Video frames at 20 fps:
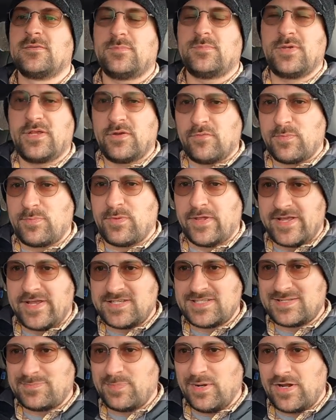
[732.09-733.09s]
being
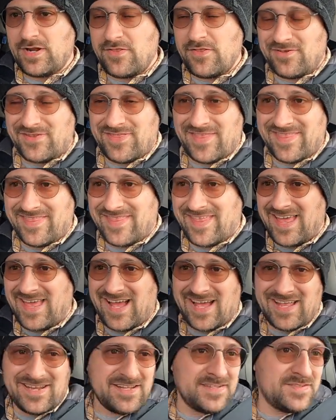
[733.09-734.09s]
replaced, but other than
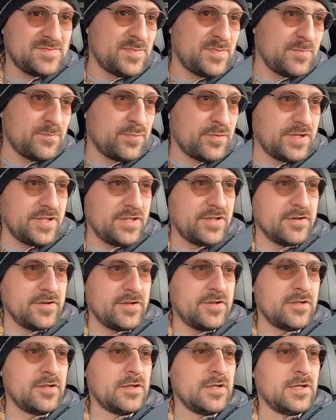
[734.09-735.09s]
that, it's been pretty good.